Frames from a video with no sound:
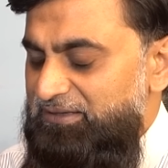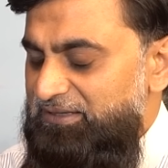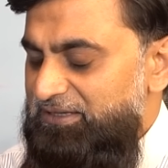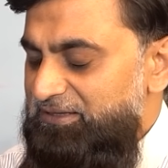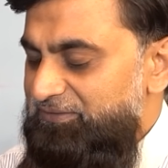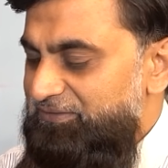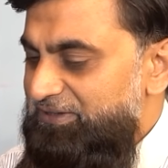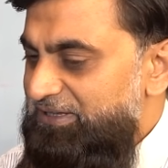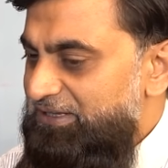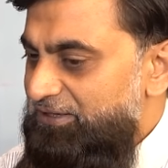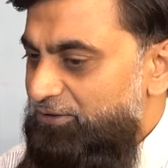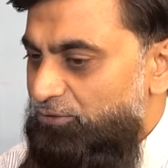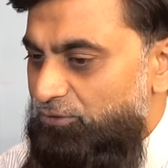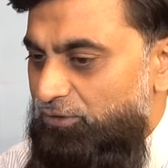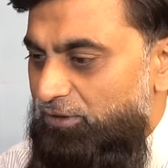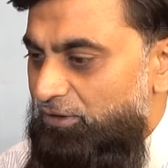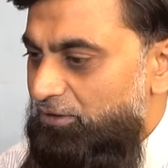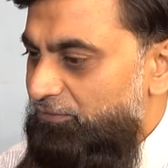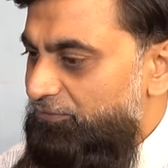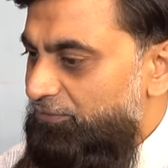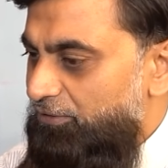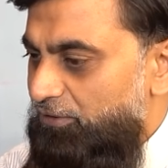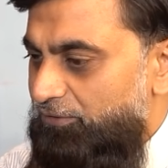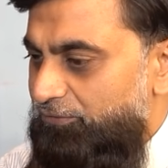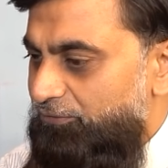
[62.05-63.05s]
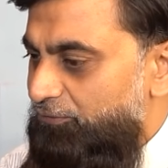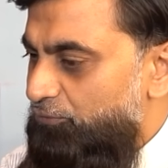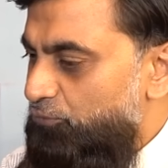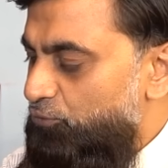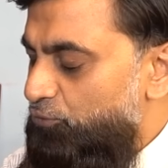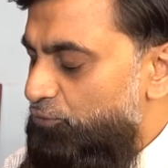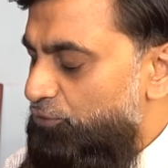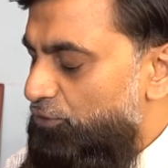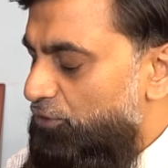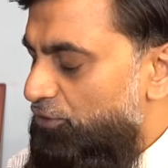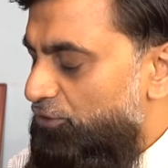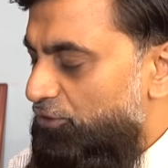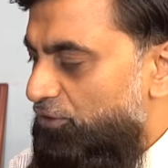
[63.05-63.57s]
even they call for
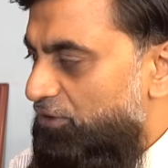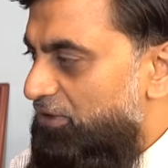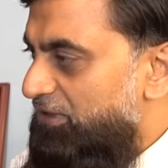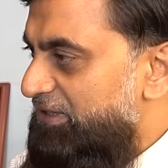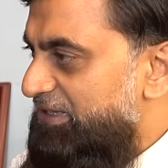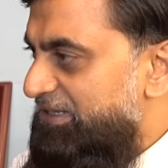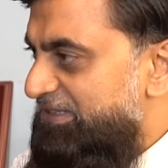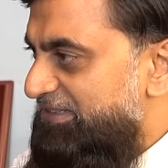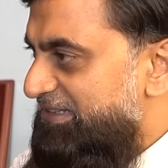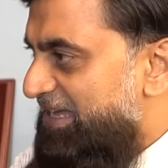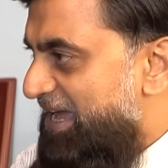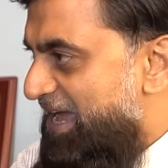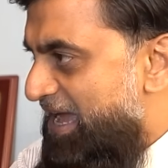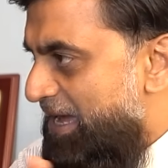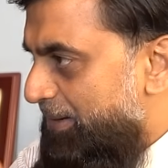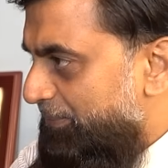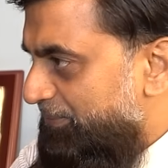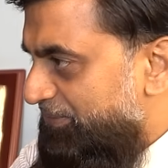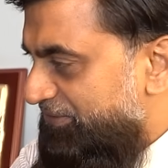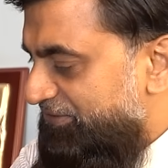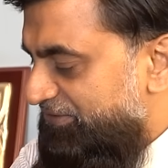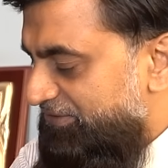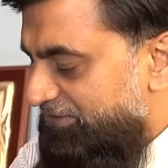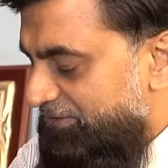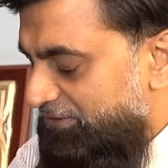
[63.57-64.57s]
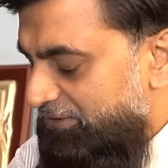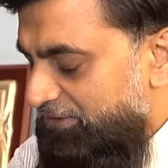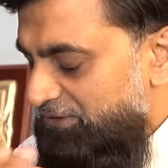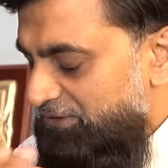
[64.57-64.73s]
food on all these apps.